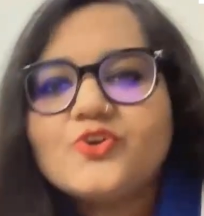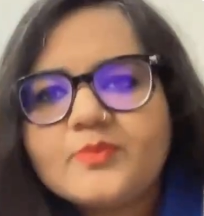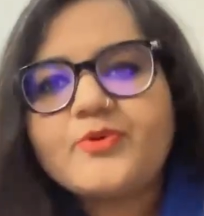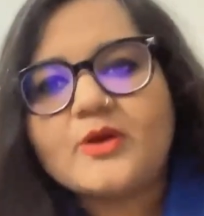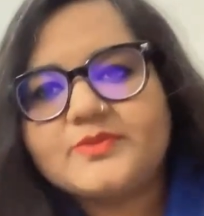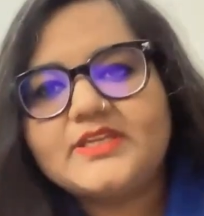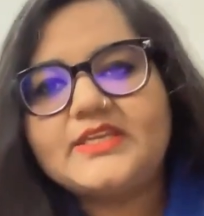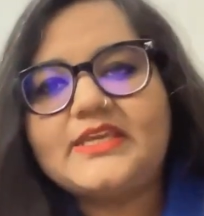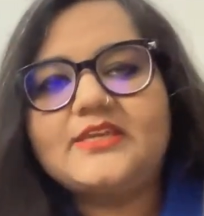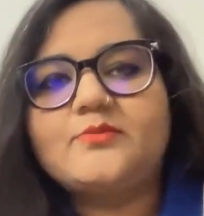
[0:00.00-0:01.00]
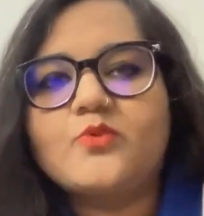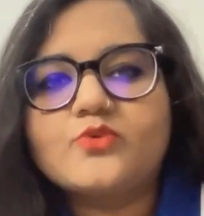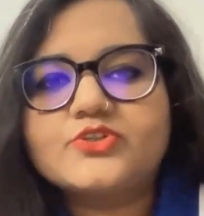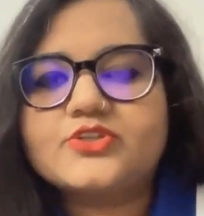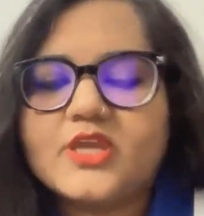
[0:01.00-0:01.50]
you'll probably need
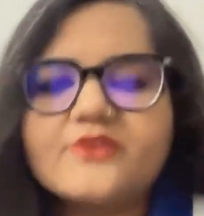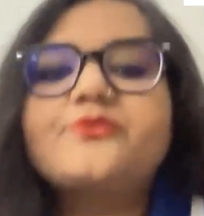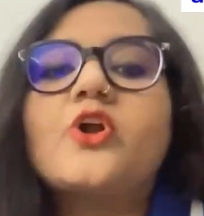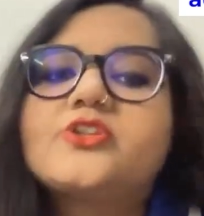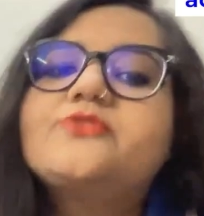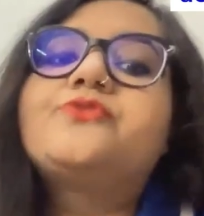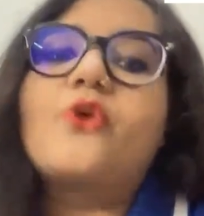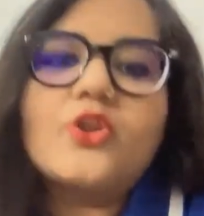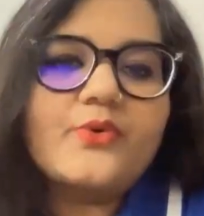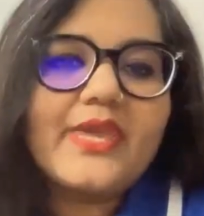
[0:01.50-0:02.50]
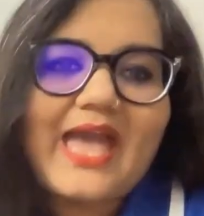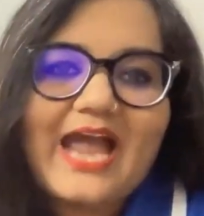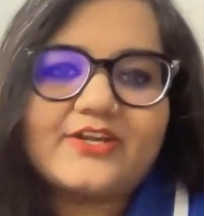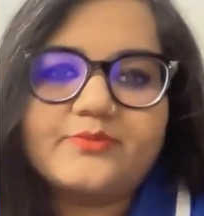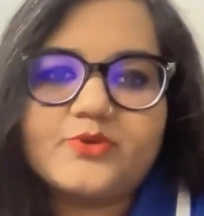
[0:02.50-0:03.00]
most, if not the following
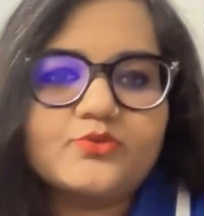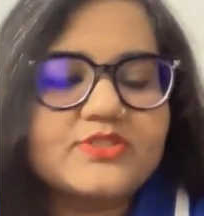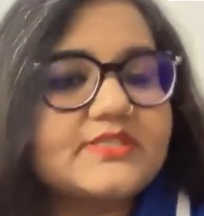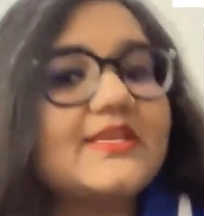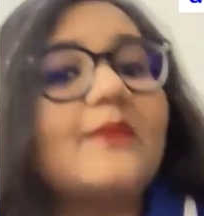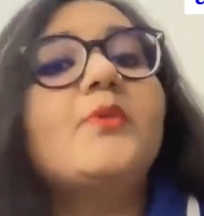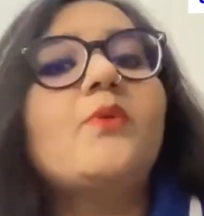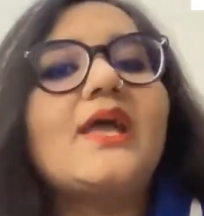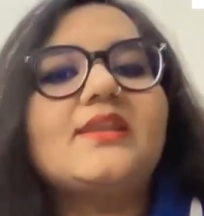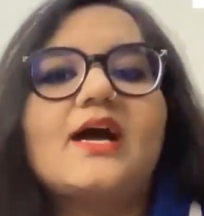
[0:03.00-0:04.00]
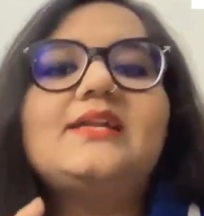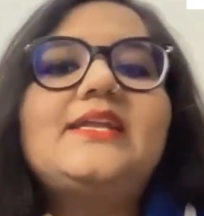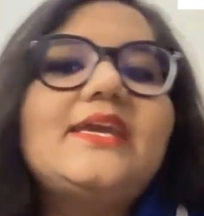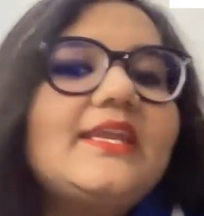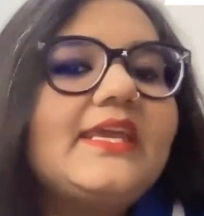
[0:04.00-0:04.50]
attributes. Number 1, a
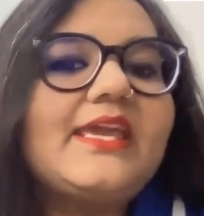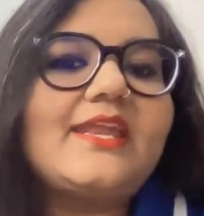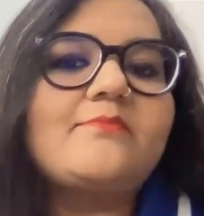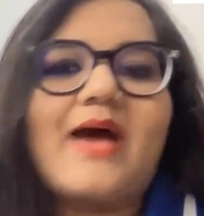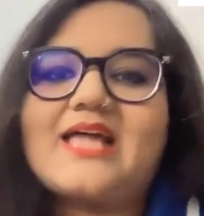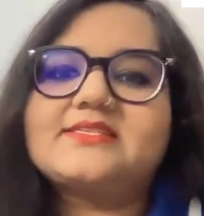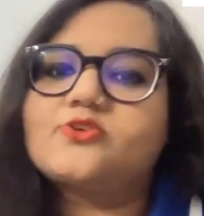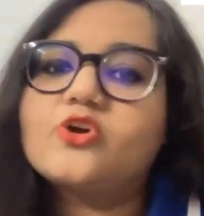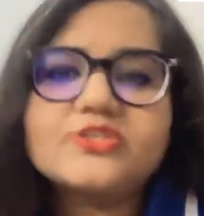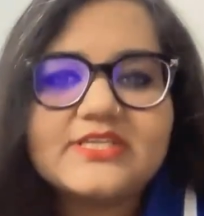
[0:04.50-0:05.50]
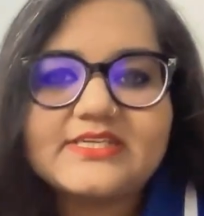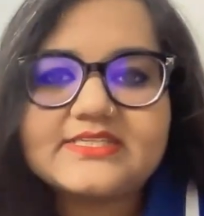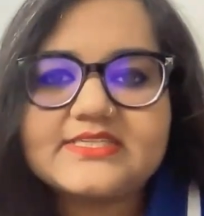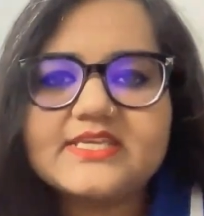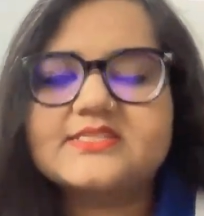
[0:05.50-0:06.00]
degree in maths or
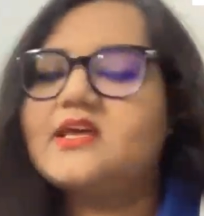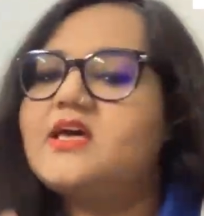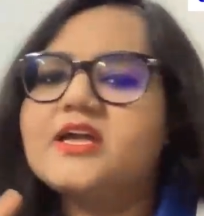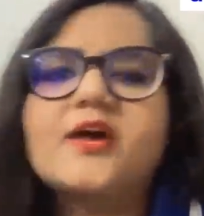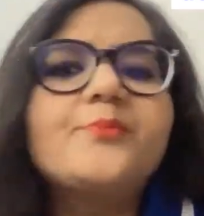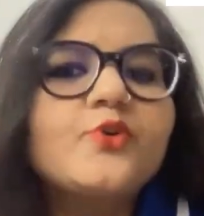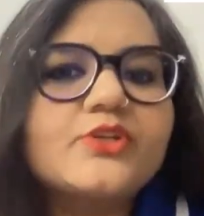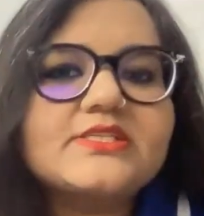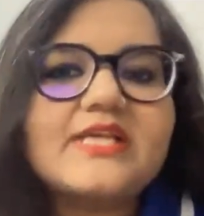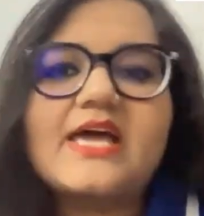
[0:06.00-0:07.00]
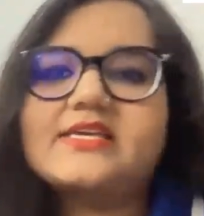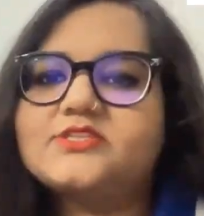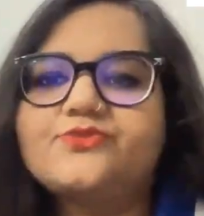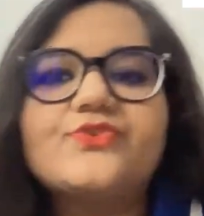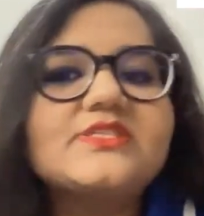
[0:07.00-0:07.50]
statistics, computer
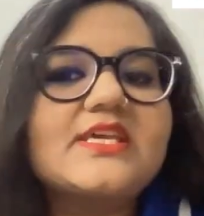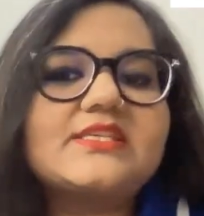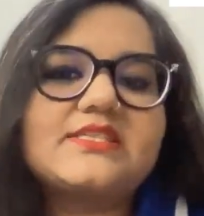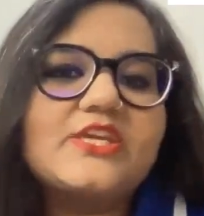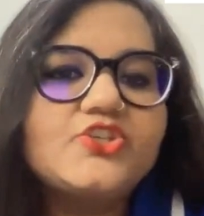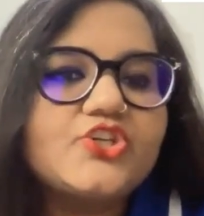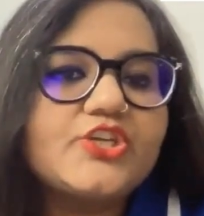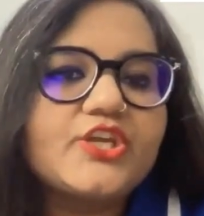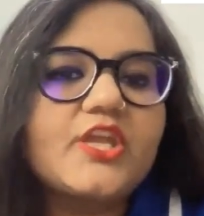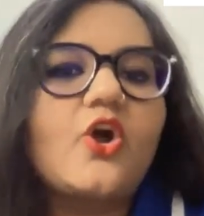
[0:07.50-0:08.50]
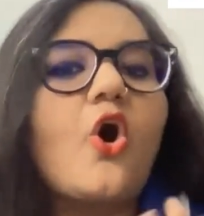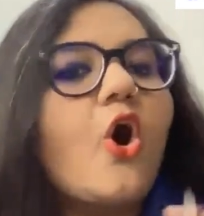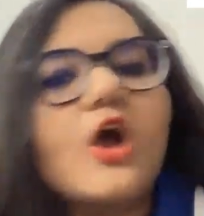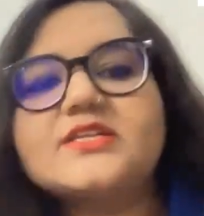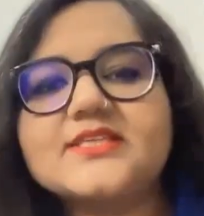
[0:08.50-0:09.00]
science, physics, engineering,
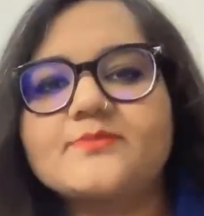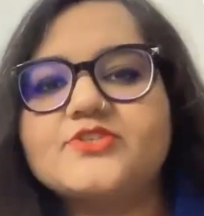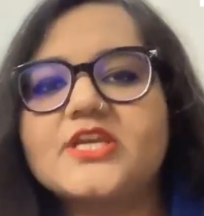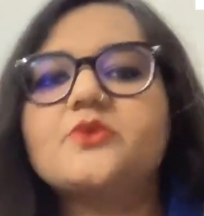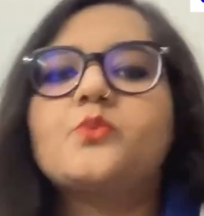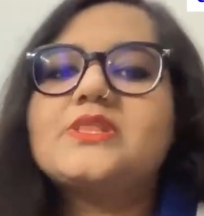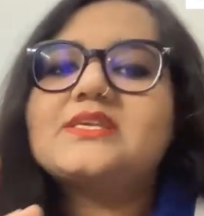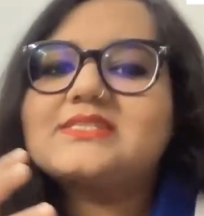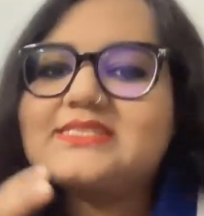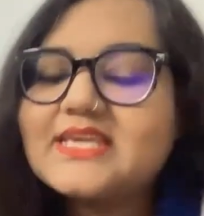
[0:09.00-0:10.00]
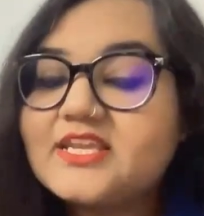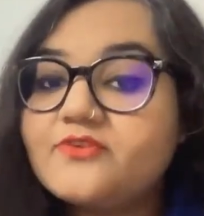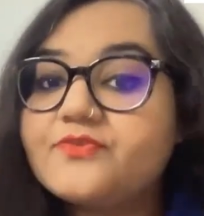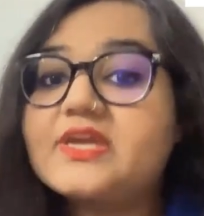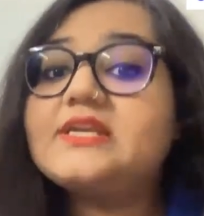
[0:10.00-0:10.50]
or subject with
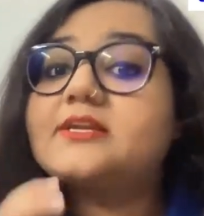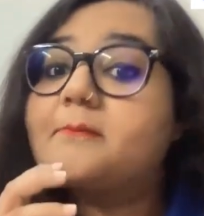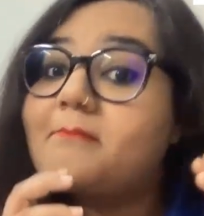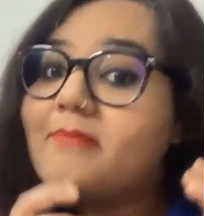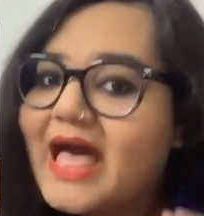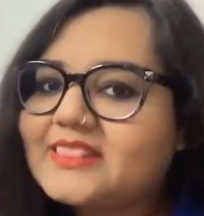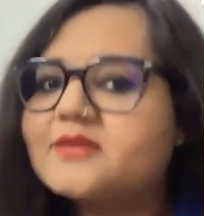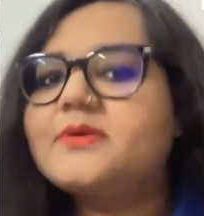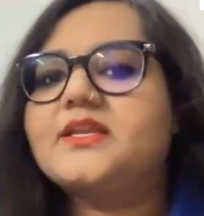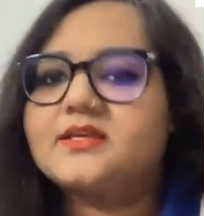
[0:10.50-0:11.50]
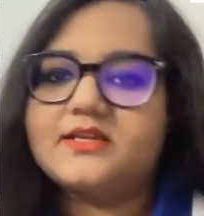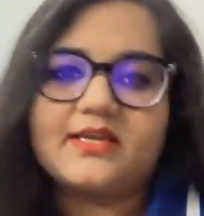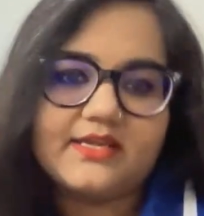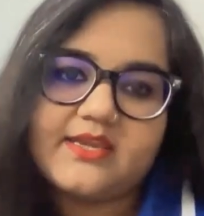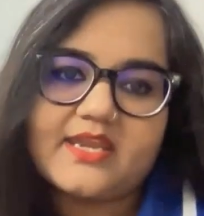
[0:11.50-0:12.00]
significant mathematical
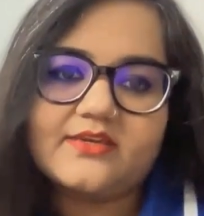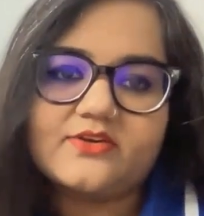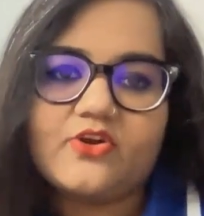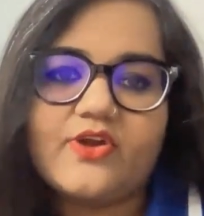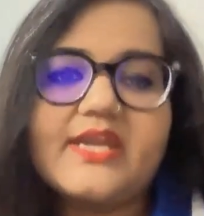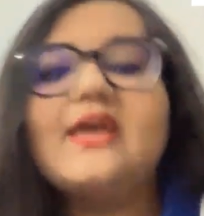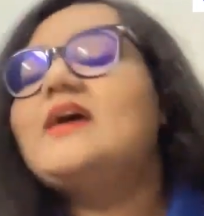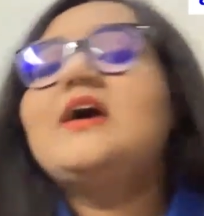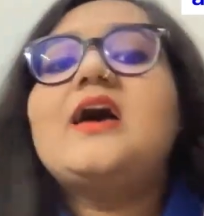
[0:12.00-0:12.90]
content. All right.